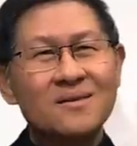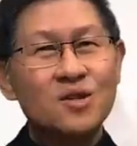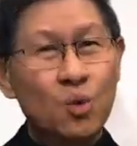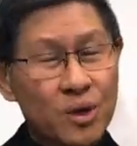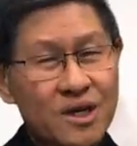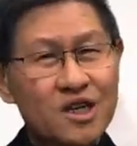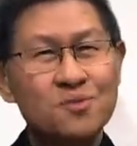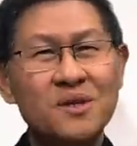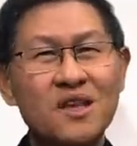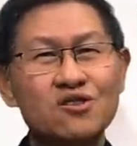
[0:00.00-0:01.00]
The word has
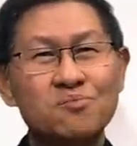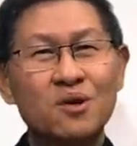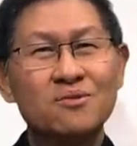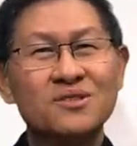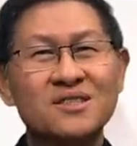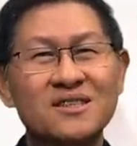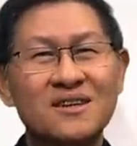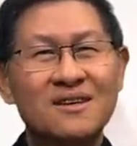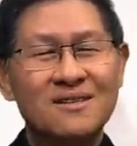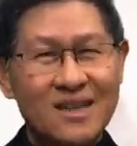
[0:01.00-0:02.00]
been exposed.
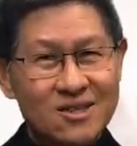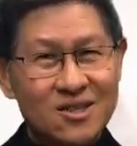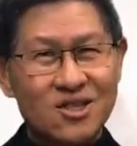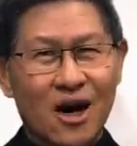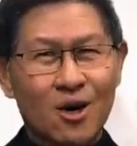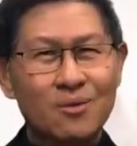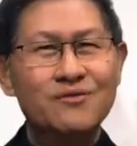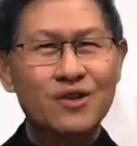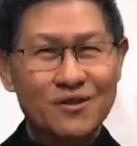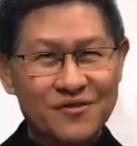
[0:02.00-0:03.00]
Let us now
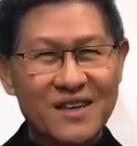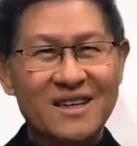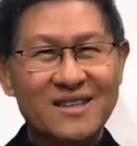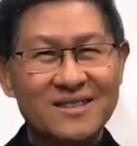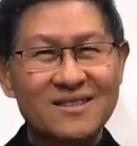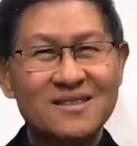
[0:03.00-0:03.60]
fulfill it.